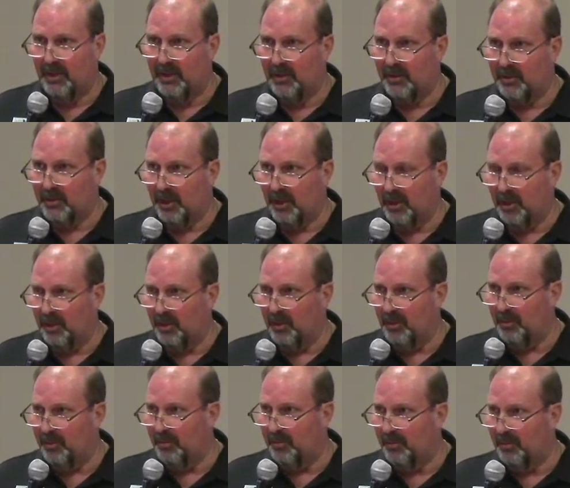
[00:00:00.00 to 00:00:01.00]

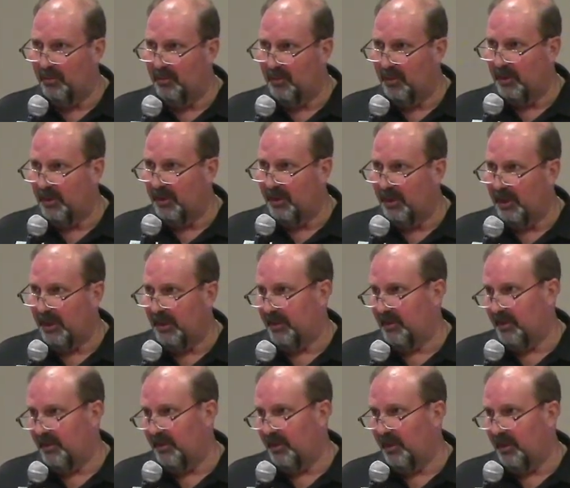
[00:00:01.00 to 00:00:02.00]
So
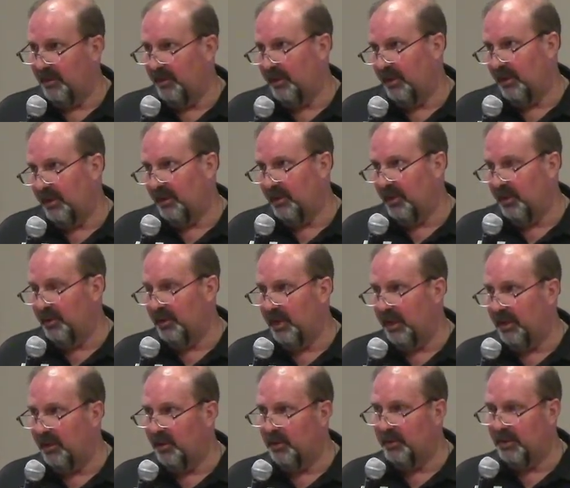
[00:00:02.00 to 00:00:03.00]
it's you know those,
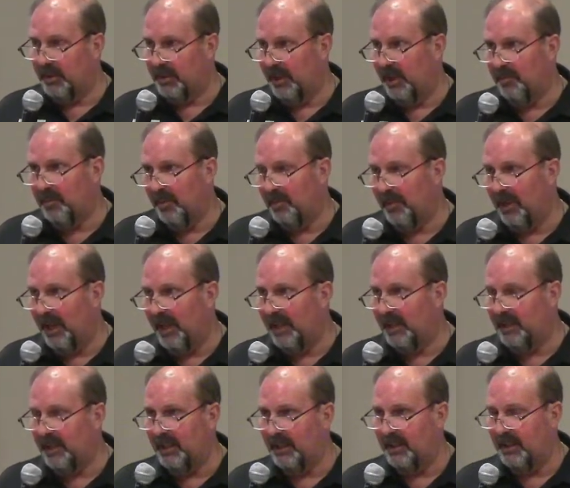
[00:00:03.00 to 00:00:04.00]
and those, keep in
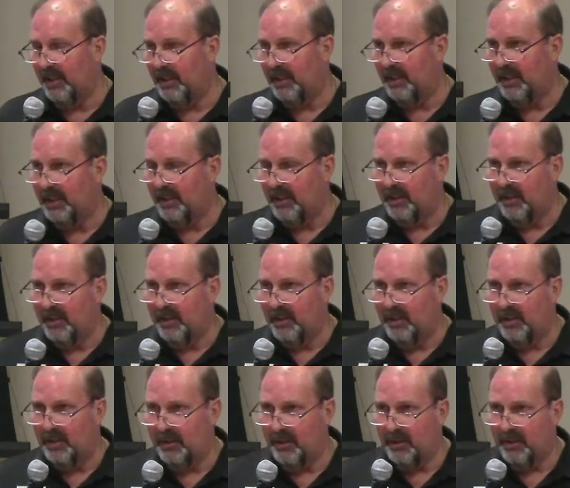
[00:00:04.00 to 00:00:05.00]
mind that
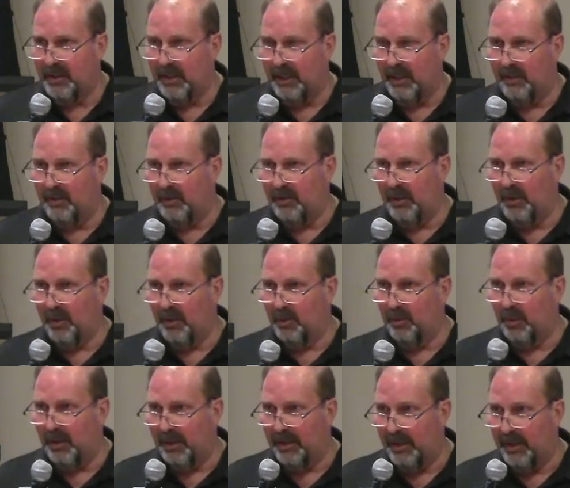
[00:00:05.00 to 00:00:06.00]
that you
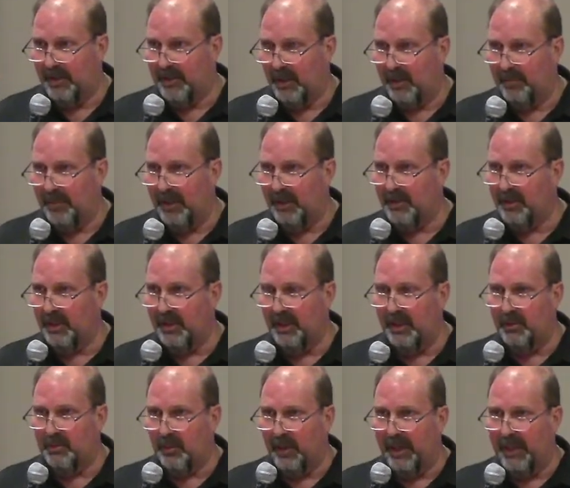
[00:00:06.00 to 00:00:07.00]
know as I mentioned
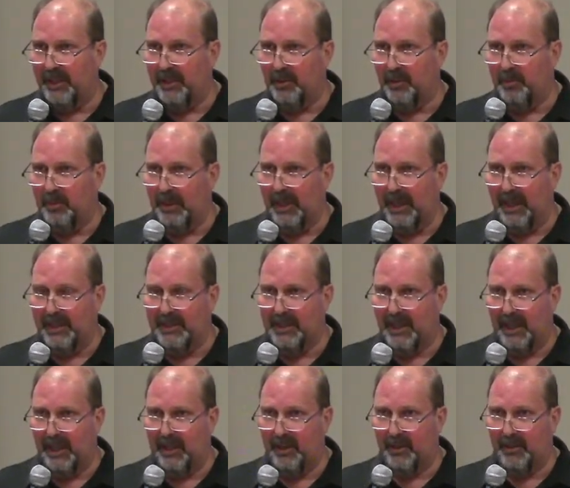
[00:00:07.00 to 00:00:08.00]
these radial ply
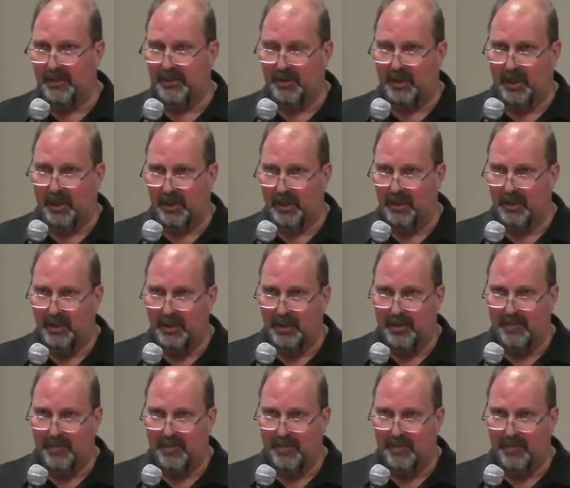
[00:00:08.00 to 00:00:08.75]
tires are